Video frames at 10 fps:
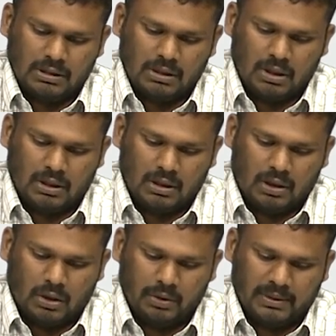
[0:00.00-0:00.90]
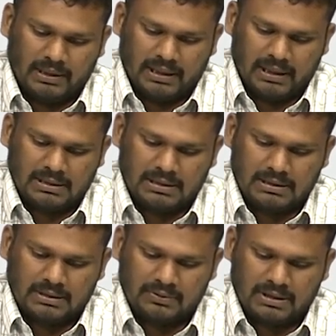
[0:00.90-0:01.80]
the orbit
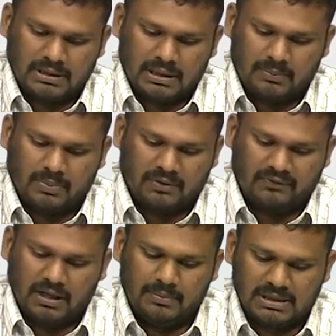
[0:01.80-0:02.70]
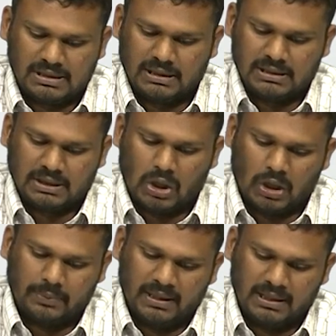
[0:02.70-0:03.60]
X, which is the number of elements in this
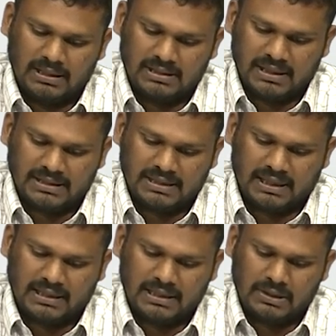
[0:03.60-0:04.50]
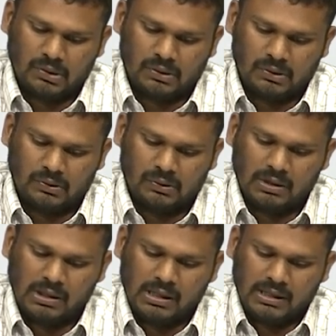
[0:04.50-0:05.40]
orbit, is exactly equal to
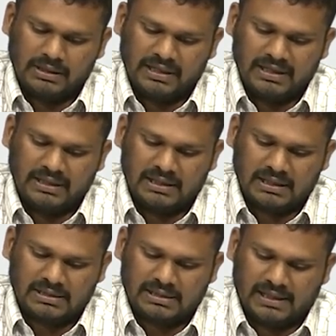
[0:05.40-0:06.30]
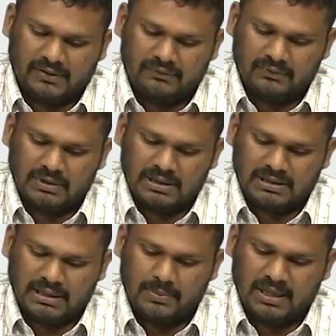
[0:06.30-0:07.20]
the index of the
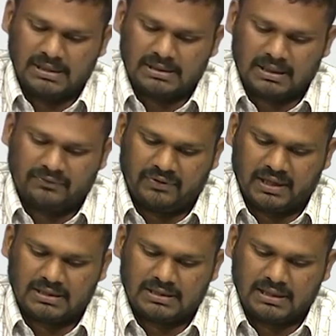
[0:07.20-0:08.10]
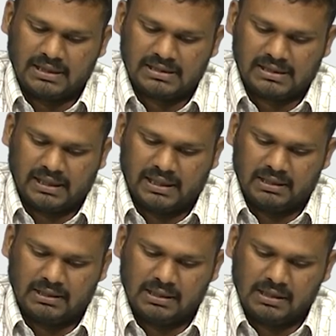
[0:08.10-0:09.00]
stabilizer of X
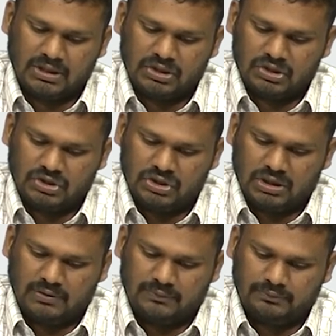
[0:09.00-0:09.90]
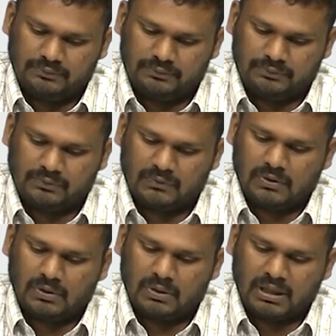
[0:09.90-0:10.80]
inside this G,
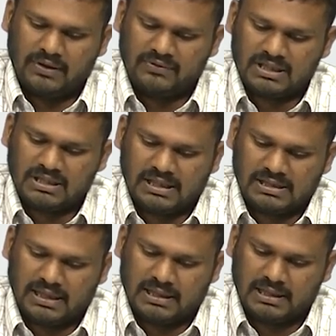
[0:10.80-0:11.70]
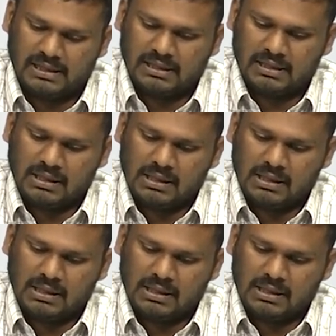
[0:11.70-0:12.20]
okay, which is exactly